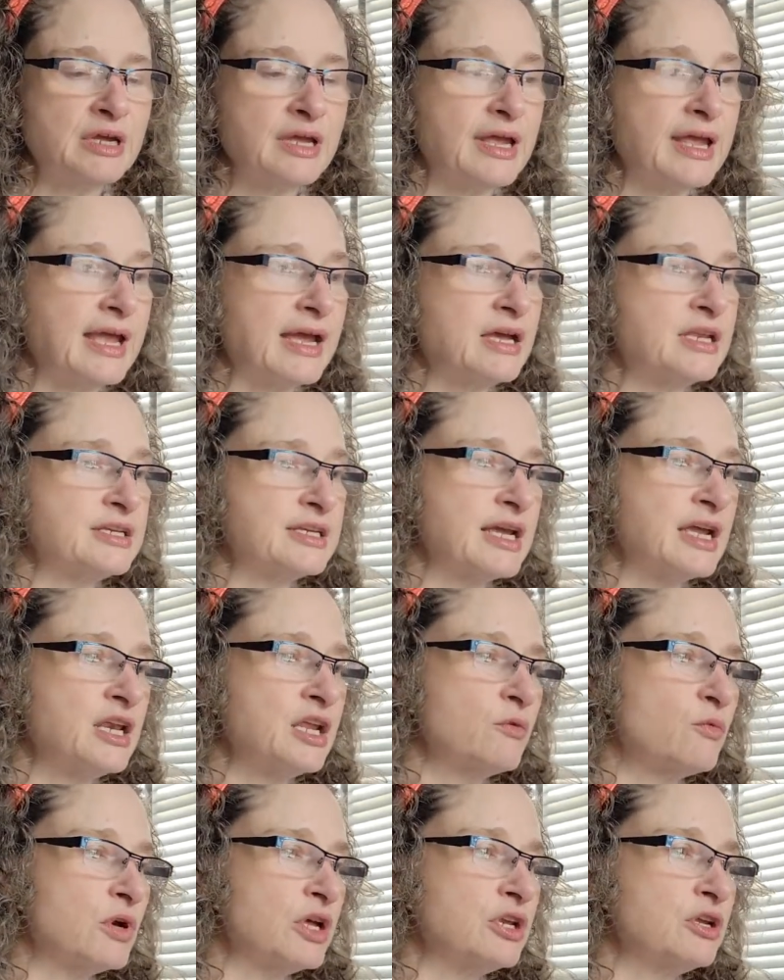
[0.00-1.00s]
and
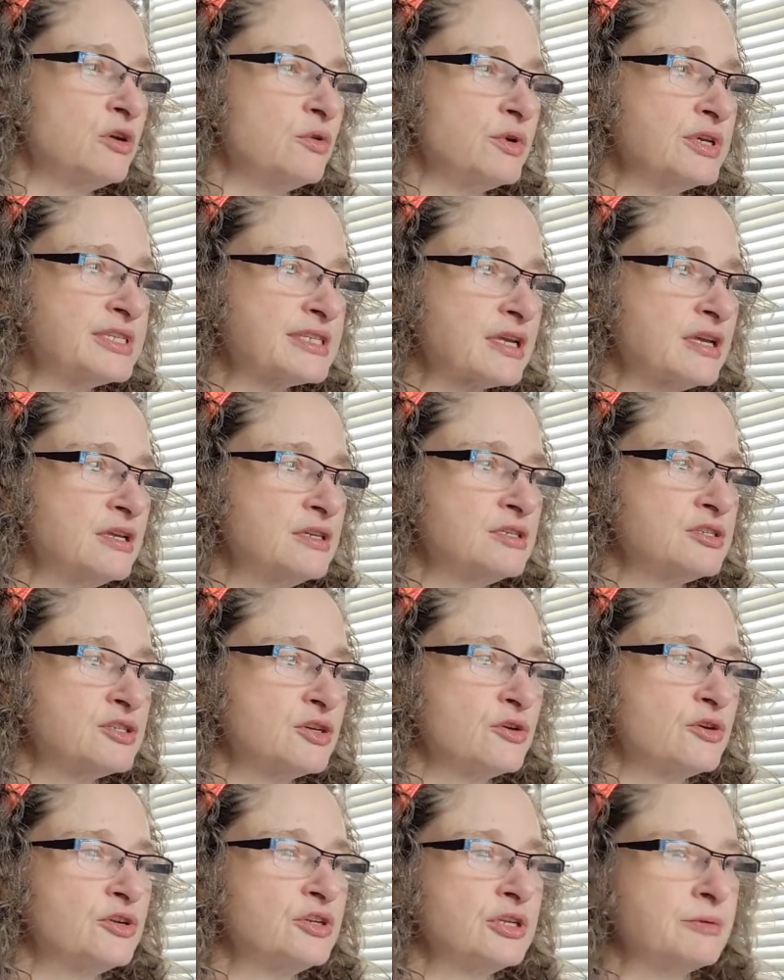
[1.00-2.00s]
anyone who is
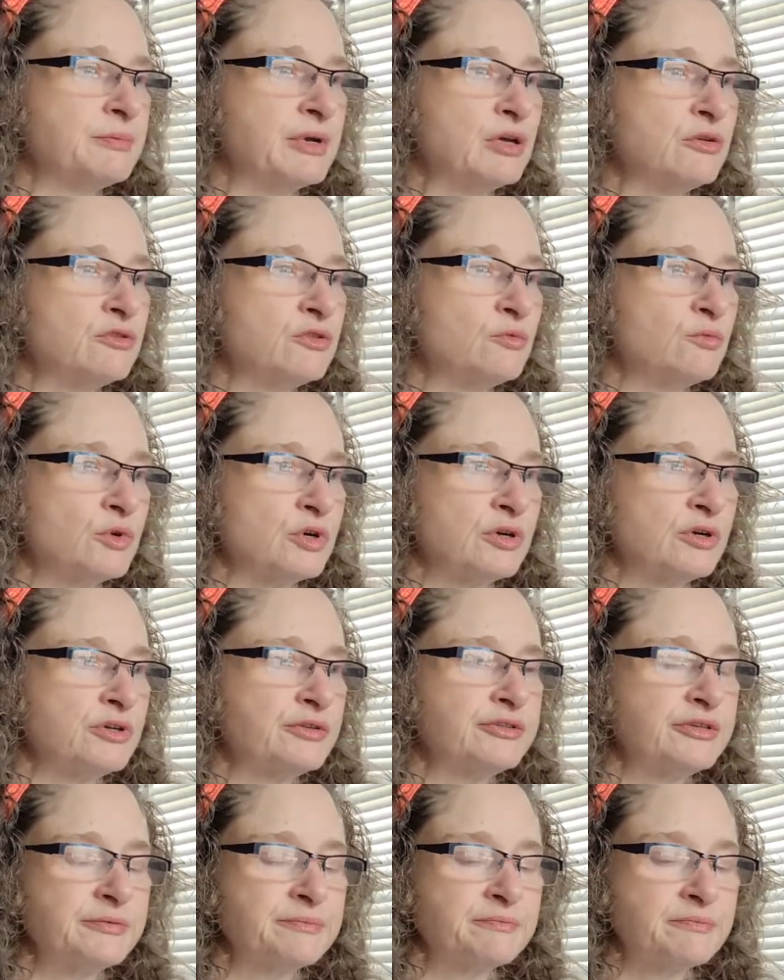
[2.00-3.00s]
concerned about the
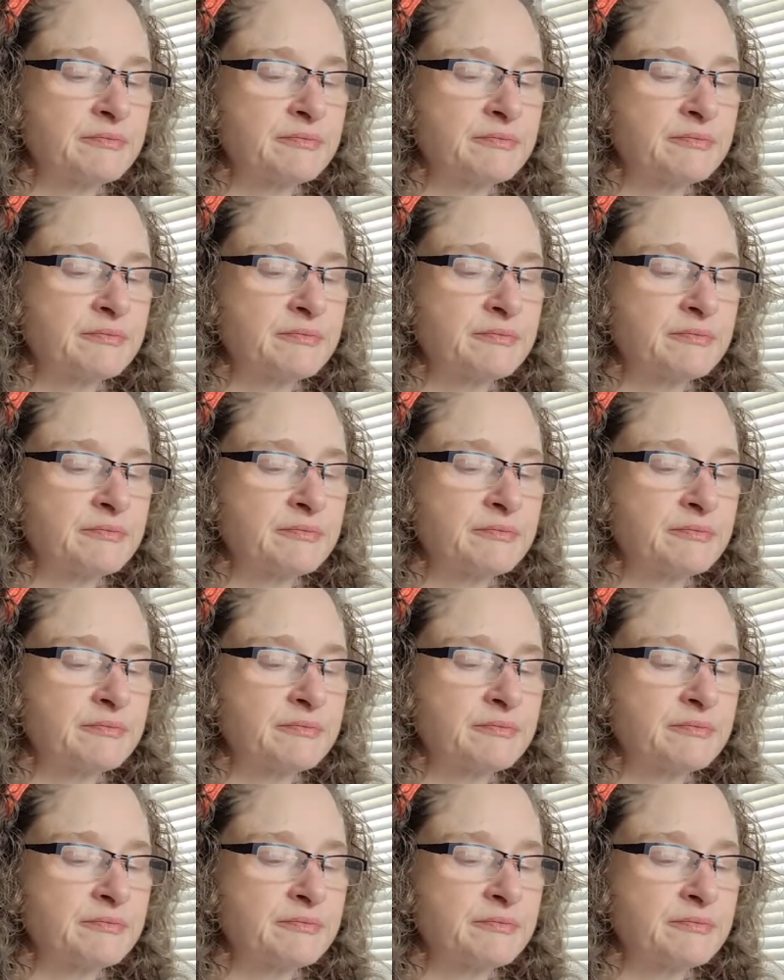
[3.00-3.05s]
world,